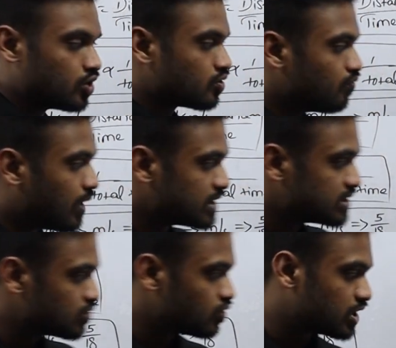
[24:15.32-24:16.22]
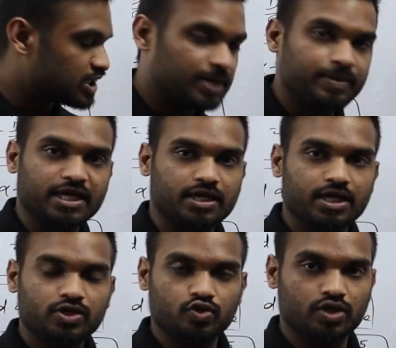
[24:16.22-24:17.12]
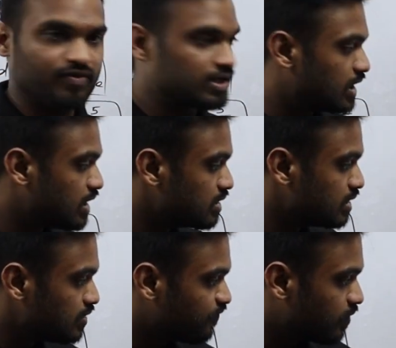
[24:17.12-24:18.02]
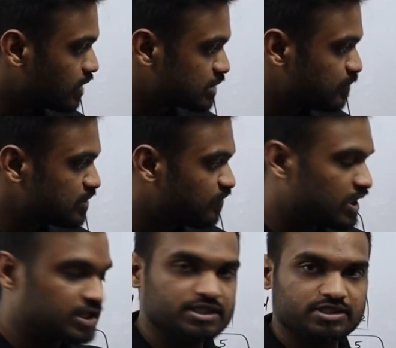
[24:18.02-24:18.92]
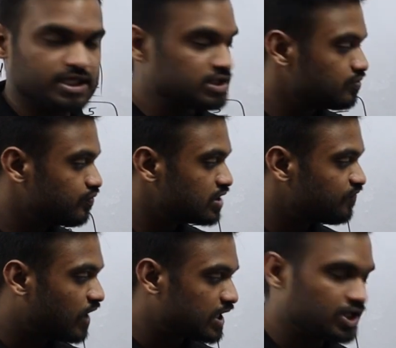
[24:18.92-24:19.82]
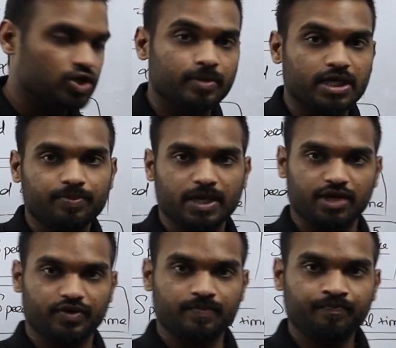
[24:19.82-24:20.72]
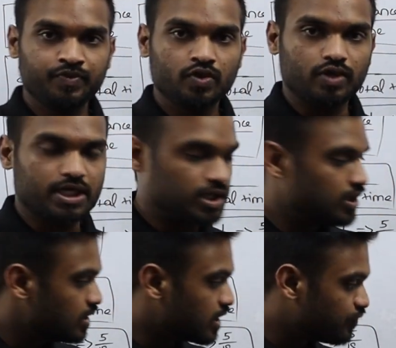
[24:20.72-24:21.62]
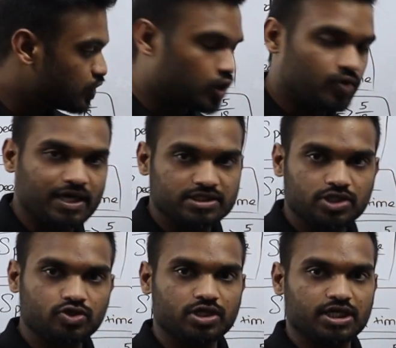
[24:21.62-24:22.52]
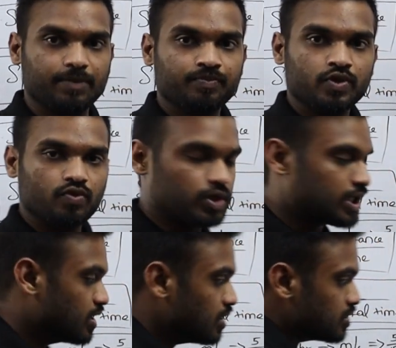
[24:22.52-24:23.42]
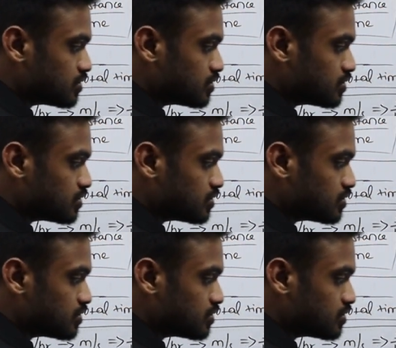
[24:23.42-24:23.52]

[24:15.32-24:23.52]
out what is the total time taken to cover the x plus 40 distance with 40 kilometer per hour. Okay, here we don't know what is the total time. Okay,